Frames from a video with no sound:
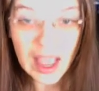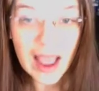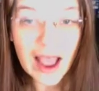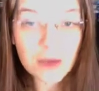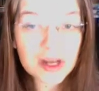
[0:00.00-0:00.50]

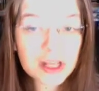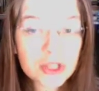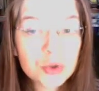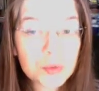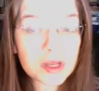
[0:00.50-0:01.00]
How many
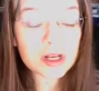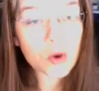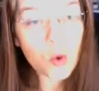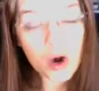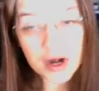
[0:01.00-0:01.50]
human
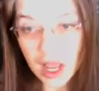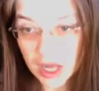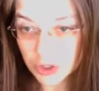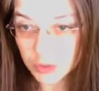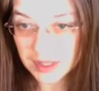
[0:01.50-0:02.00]
or
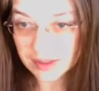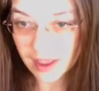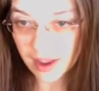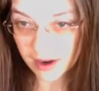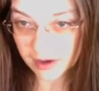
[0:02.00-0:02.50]
non-human
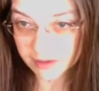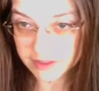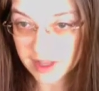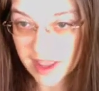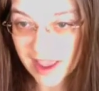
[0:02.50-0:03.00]
lives
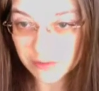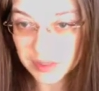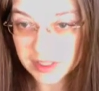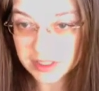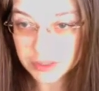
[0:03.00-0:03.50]
have
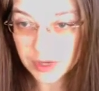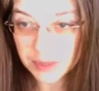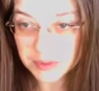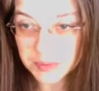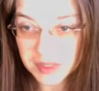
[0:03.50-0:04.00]
been
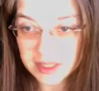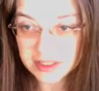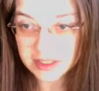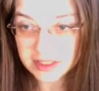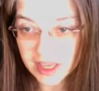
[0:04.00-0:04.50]
disrupted because of
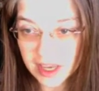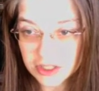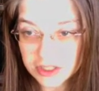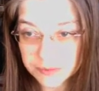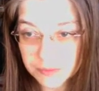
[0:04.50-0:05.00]
this
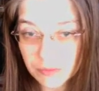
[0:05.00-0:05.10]
action?